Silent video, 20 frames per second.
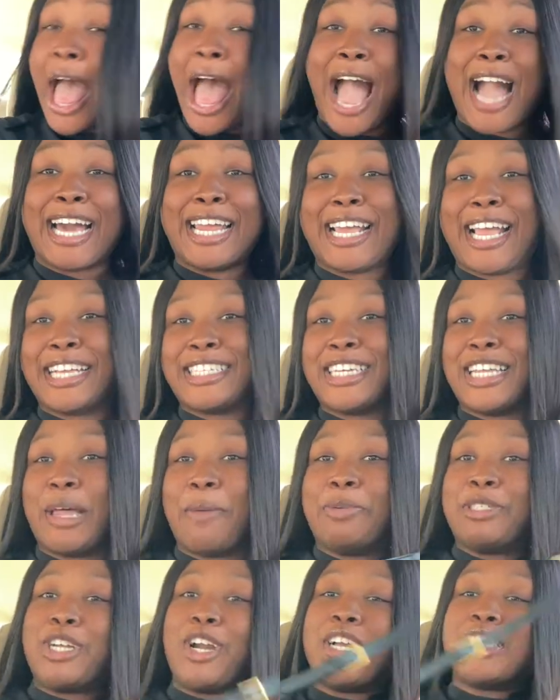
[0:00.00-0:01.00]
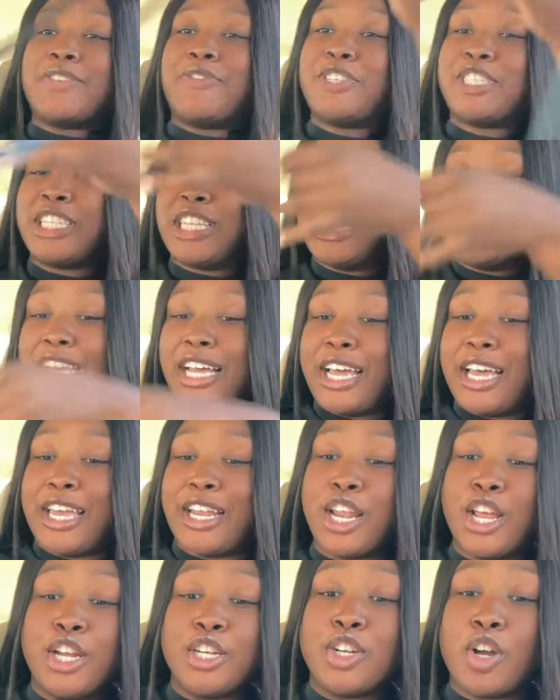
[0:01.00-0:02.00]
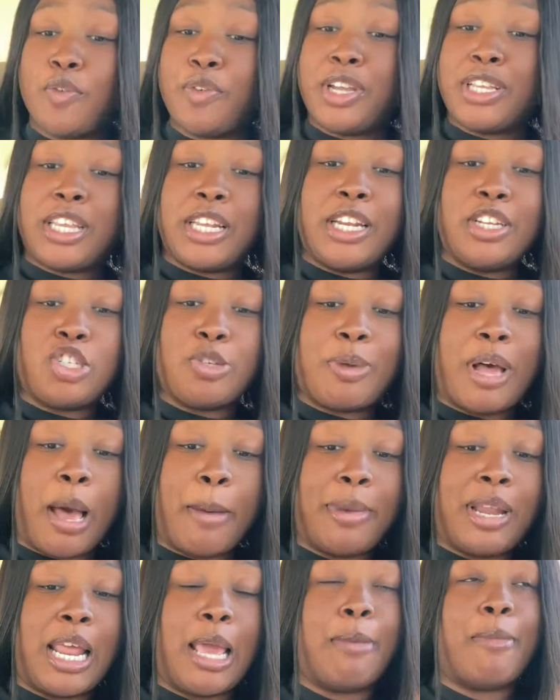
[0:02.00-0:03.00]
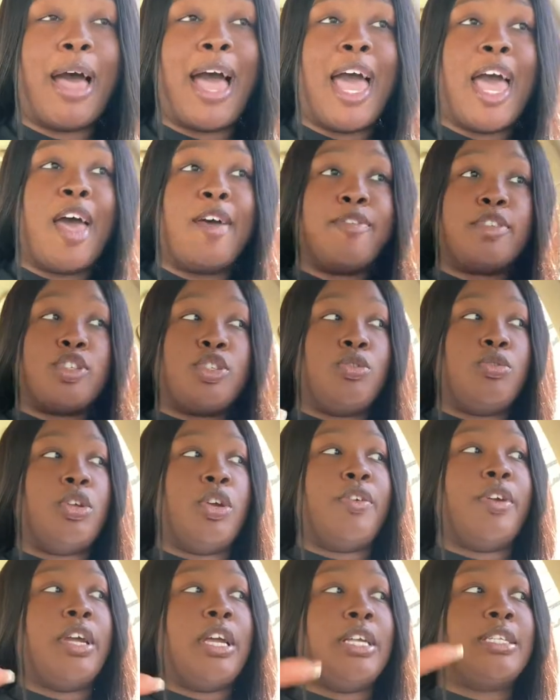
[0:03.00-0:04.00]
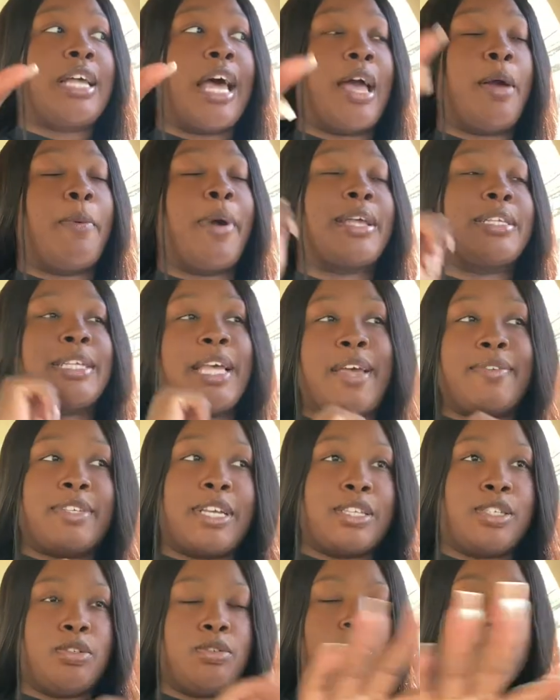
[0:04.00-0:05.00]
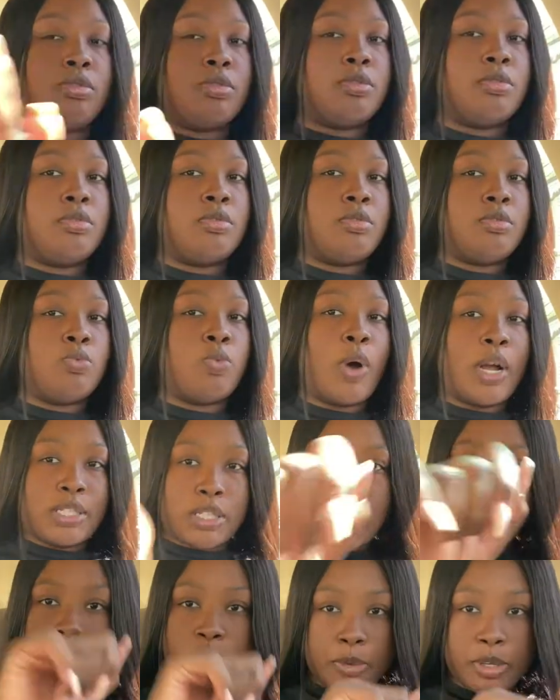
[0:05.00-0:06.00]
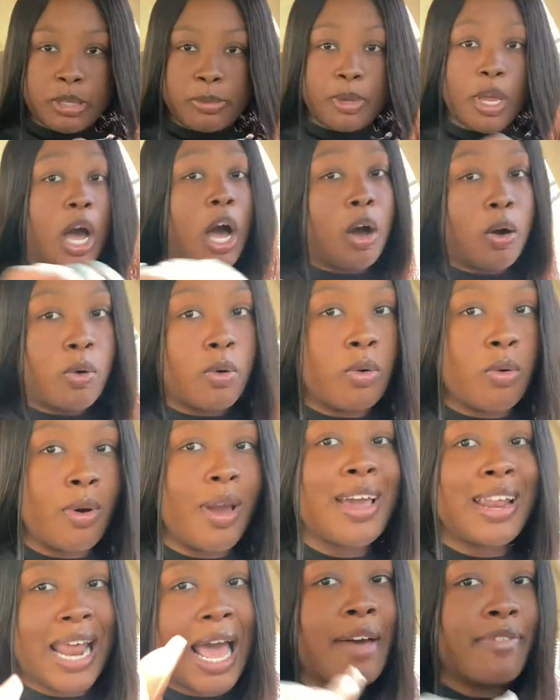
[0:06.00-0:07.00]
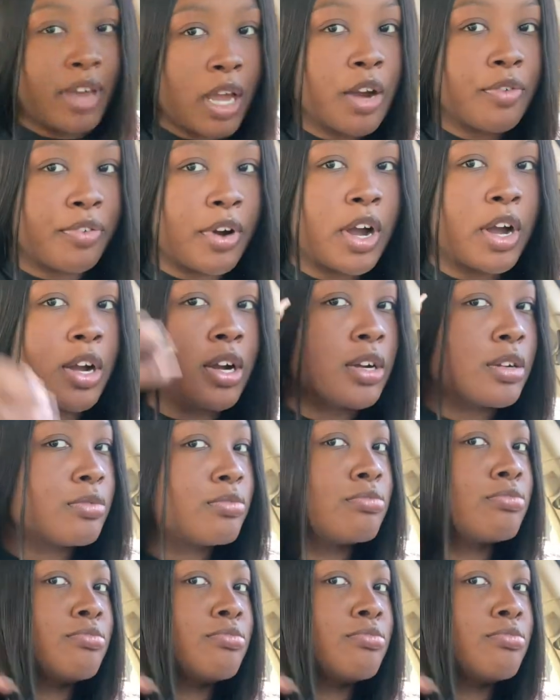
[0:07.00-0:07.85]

I gotta catch y'all up, but your girl's officially done. Don't forget the initials behind my name. I have 2 degrees. I wax and have tattoos. Watch how you speak to me. Oh, and I have an air fryer.